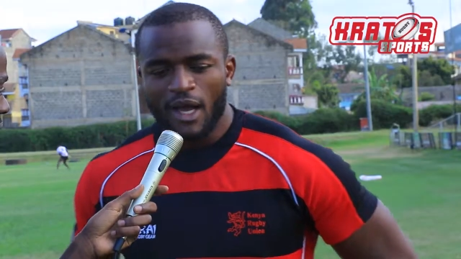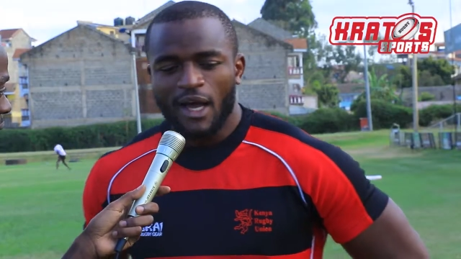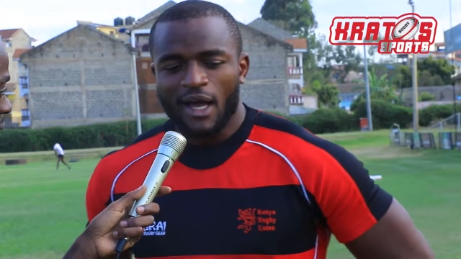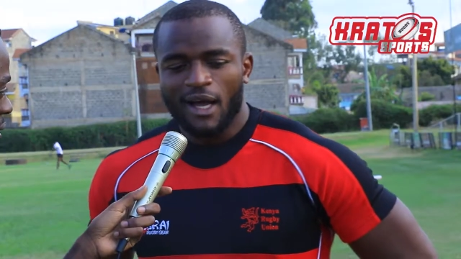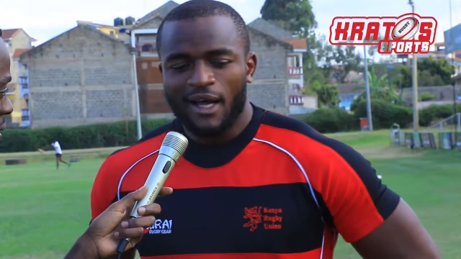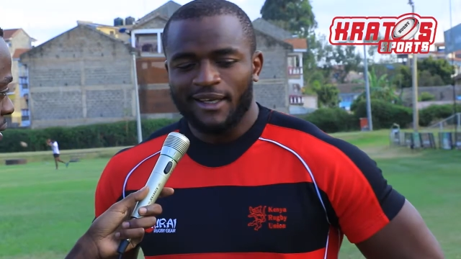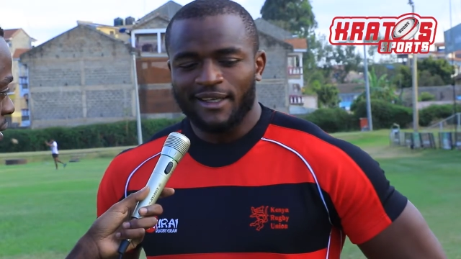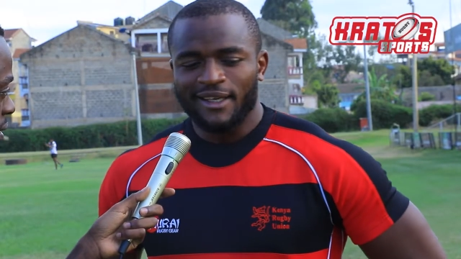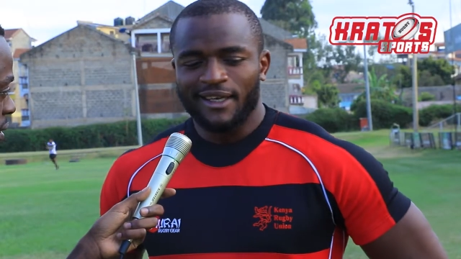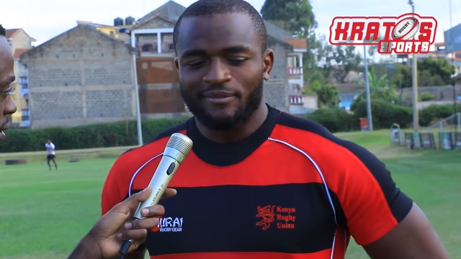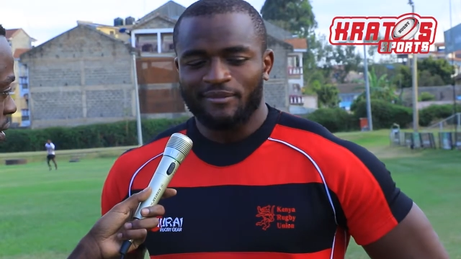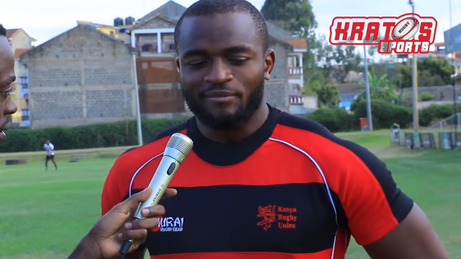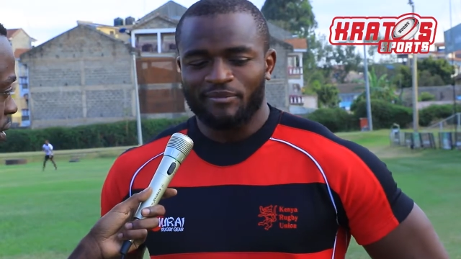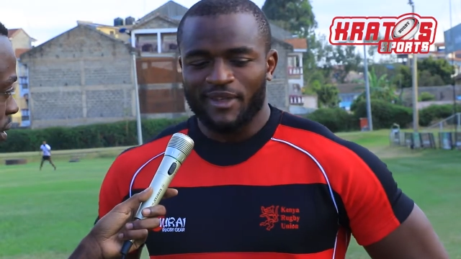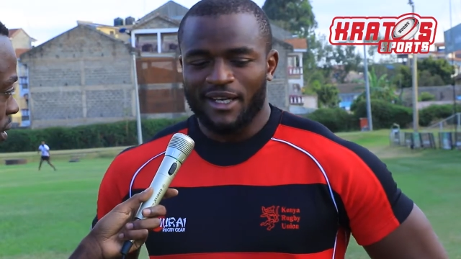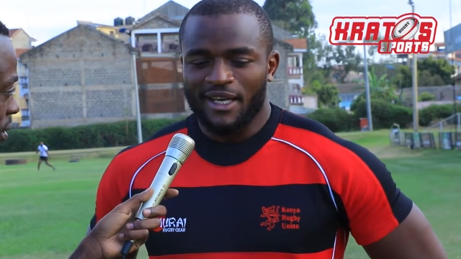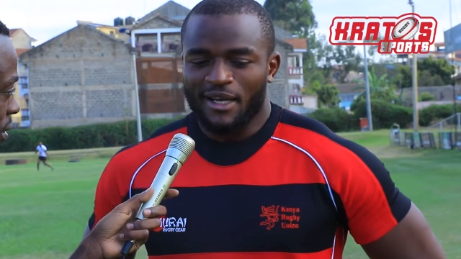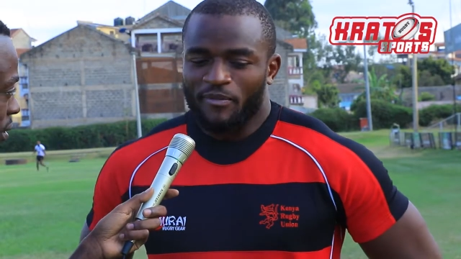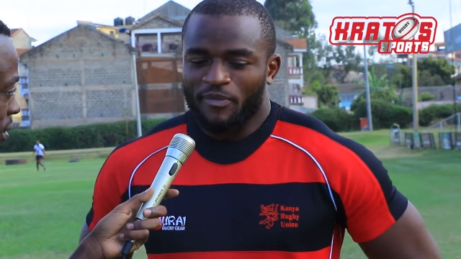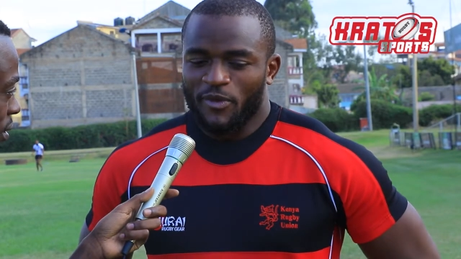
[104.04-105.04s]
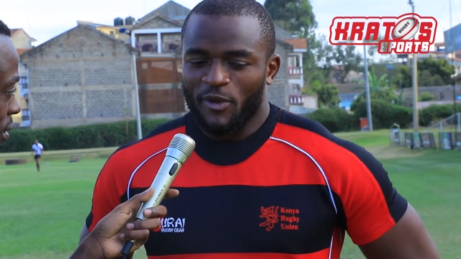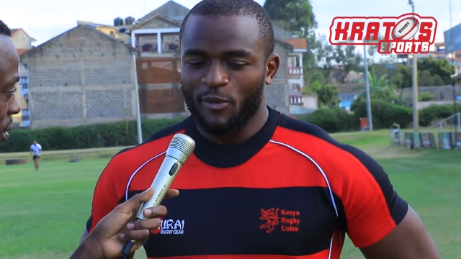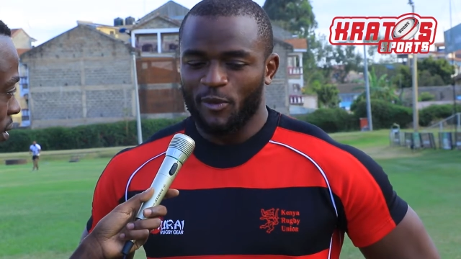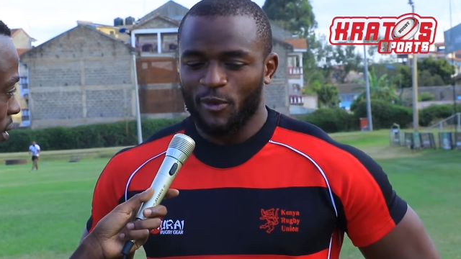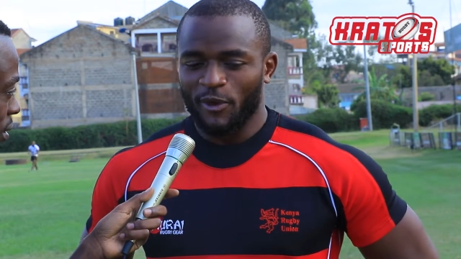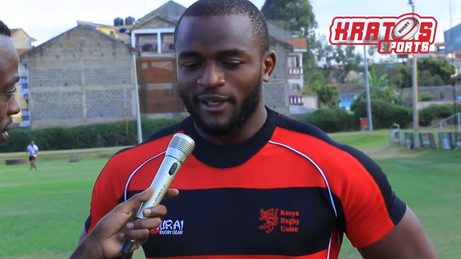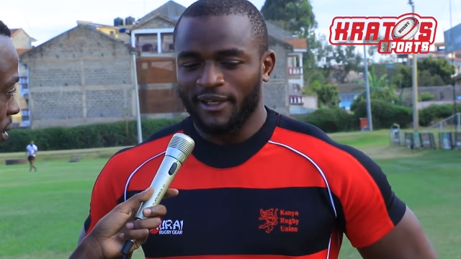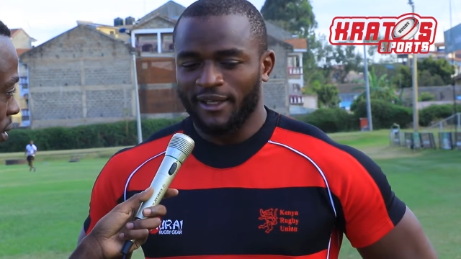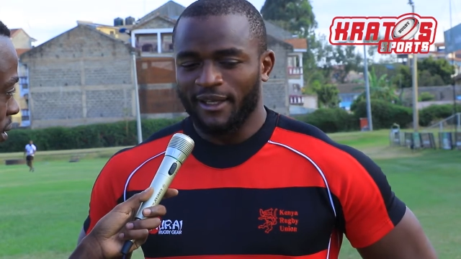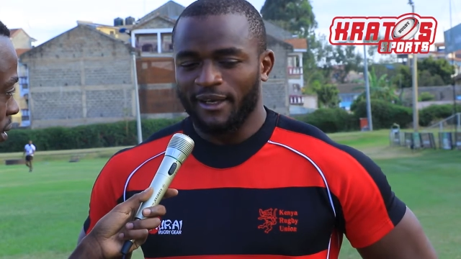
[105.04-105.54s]
yeah, um, you
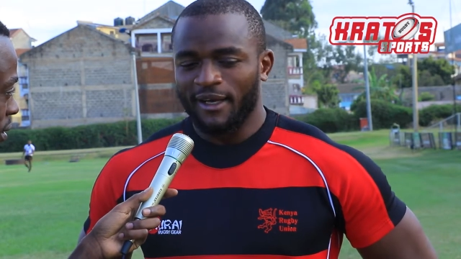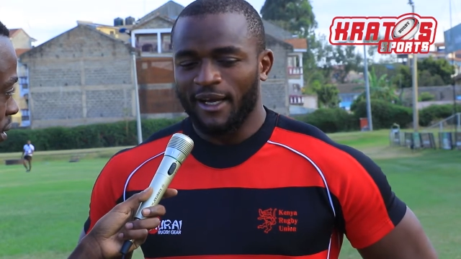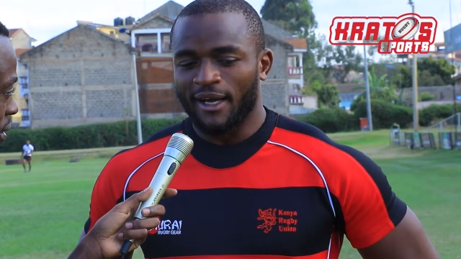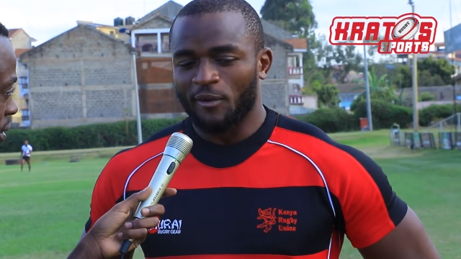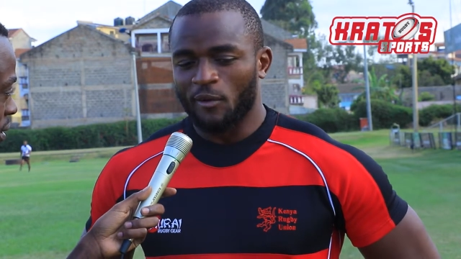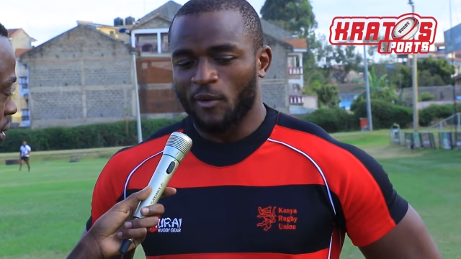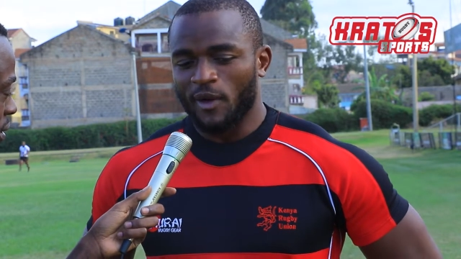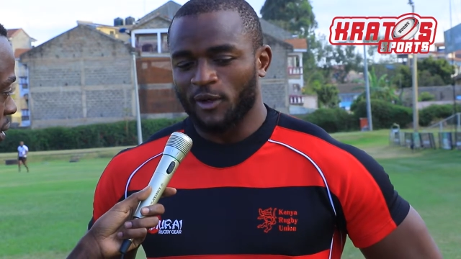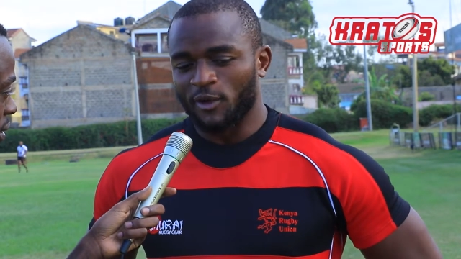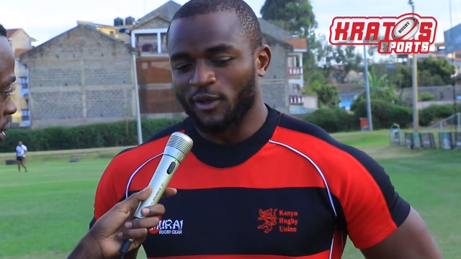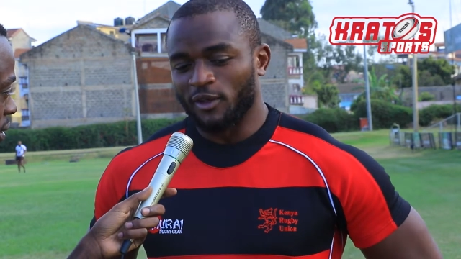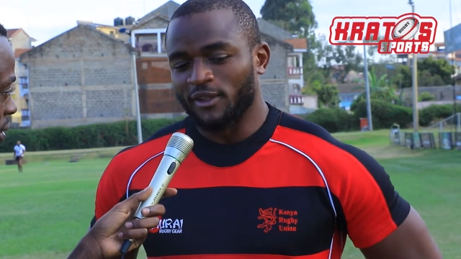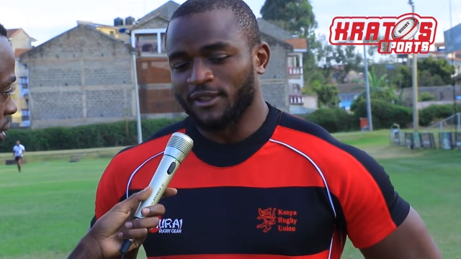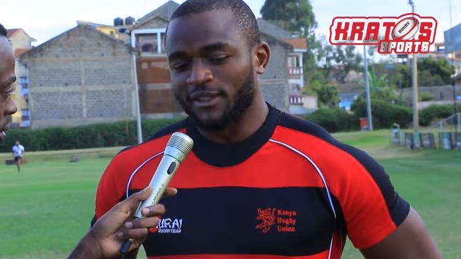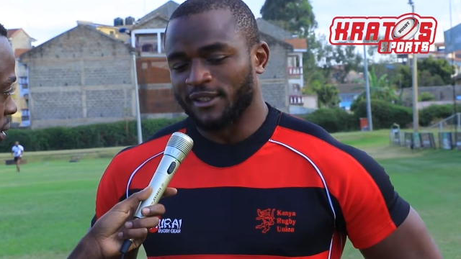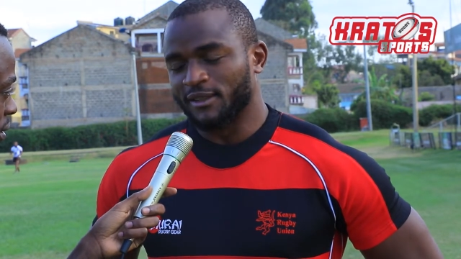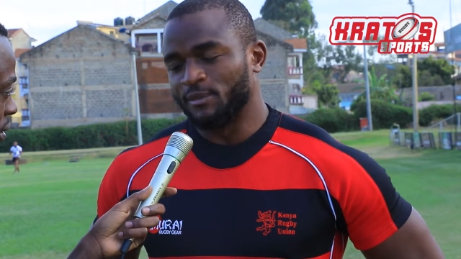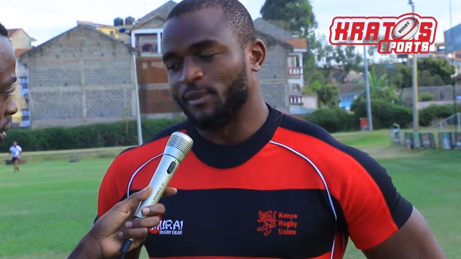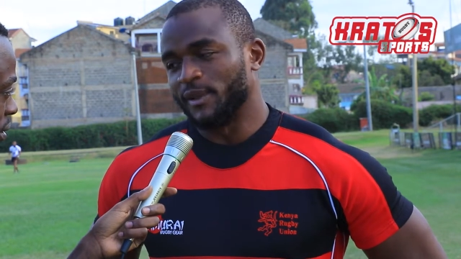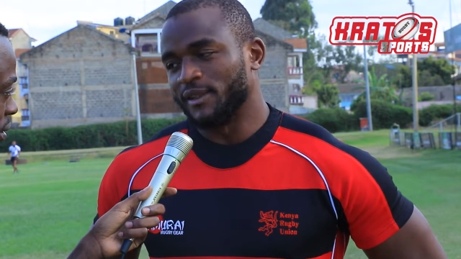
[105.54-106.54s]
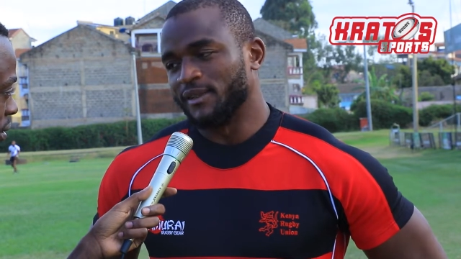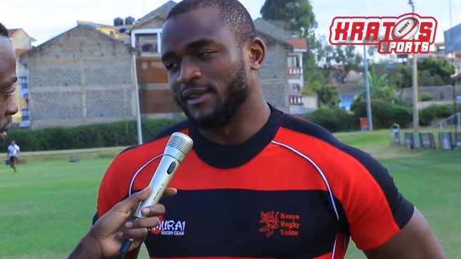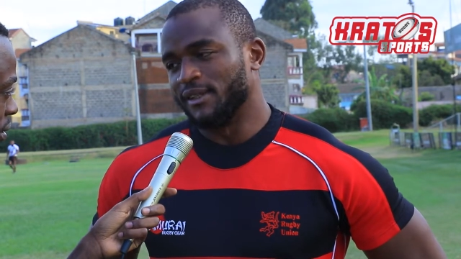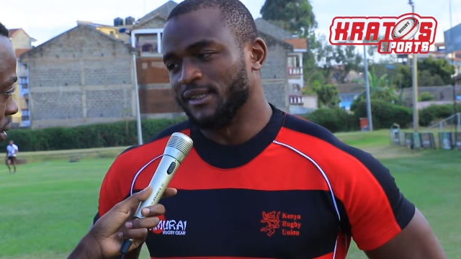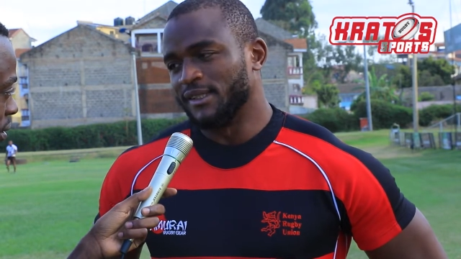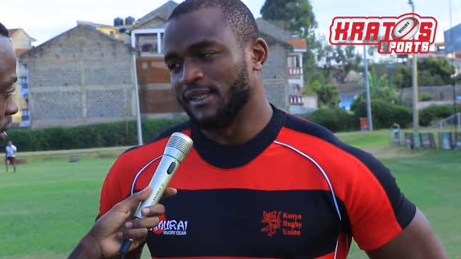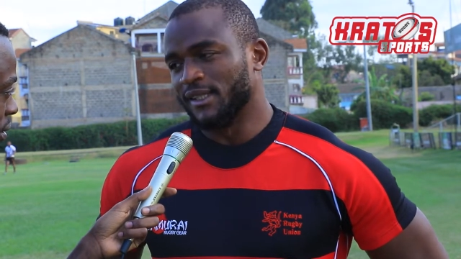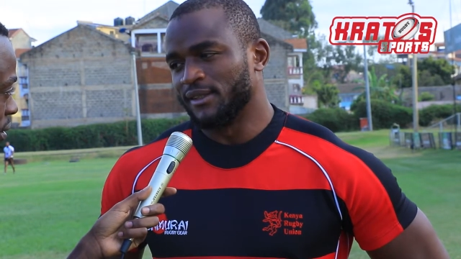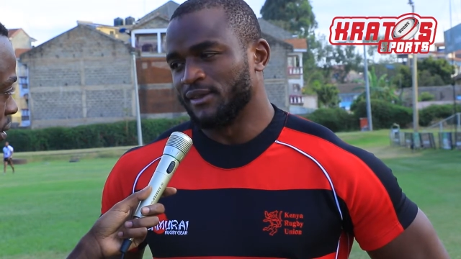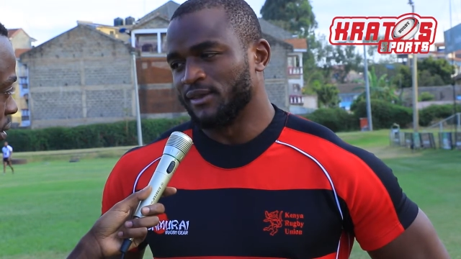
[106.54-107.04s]
put in the hard work, you always expect the
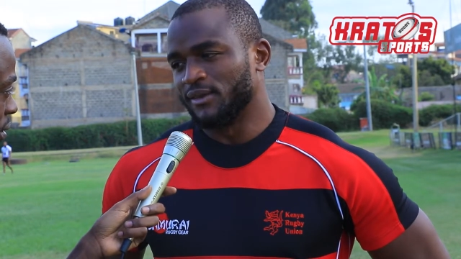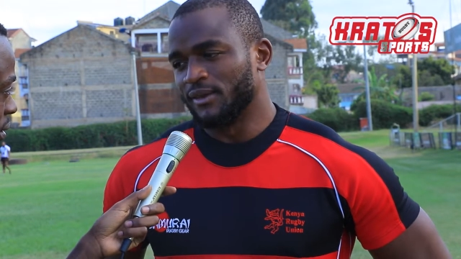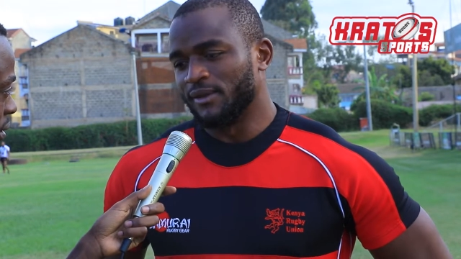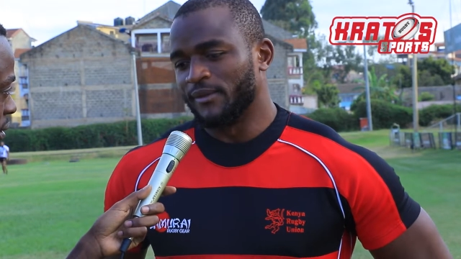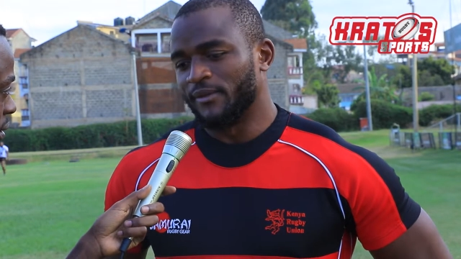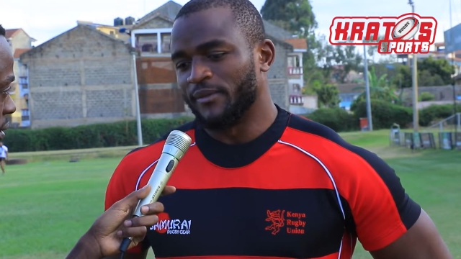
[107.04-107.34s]
results. So um,